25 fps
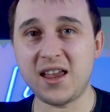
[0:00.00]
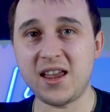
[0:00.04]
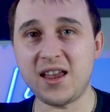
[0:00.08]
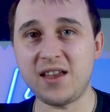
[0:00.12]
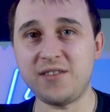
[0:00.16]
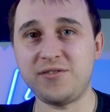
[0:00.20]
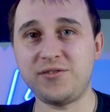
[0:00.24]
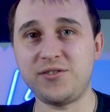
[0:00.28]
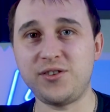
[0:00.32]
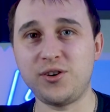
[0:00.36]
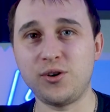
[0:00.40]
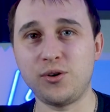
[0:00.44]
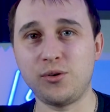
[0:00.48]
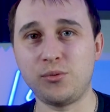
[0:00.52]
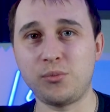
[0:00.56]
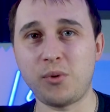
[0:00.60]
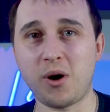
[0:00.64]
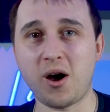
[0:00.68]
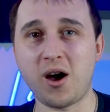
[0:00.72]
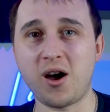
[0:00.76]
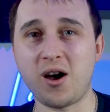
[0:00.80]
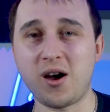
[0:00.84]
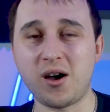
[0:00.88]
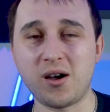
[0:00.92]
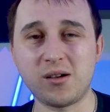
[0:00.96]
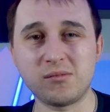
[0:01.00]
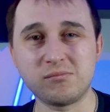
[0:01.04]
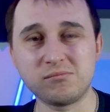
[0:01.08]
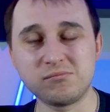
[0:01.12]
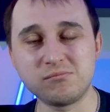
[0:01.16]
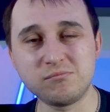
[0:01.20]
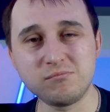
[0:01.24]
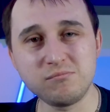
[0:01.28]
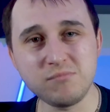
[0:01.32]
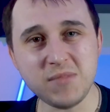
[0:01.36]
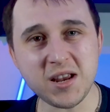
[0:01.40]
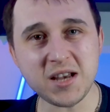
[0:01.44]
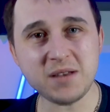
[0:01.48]
If you are
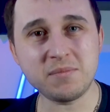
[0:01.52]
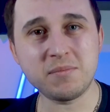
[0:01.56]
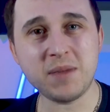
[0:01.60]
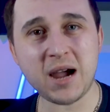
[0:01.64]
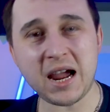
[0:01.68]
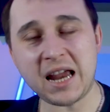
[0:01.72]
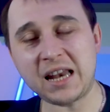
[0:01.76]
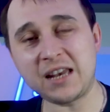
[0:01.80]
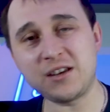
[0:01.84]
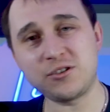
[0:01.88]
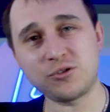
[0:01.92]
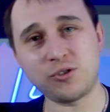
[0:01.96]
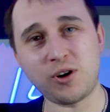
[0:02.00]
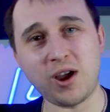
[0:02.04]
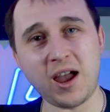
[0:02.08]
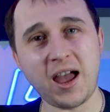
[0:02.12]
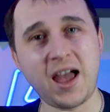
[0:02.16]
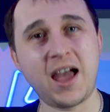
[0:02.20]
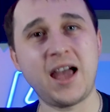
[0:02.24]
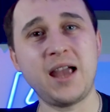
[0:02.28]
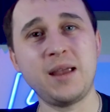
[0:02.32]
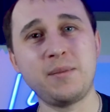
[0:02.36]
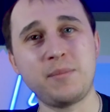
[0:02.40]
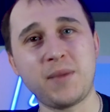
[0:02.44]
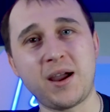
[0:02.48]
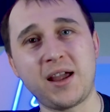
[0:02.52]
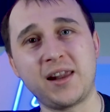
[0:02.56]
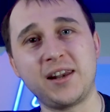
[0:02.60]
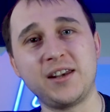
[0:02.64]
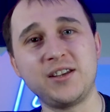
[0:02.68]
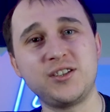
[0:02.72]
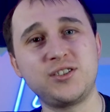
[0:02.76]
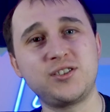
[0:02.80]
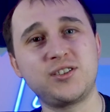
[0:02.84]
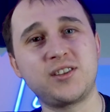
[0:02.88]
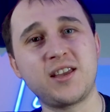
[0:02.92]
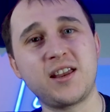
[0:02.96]
mid mileage or high mileage,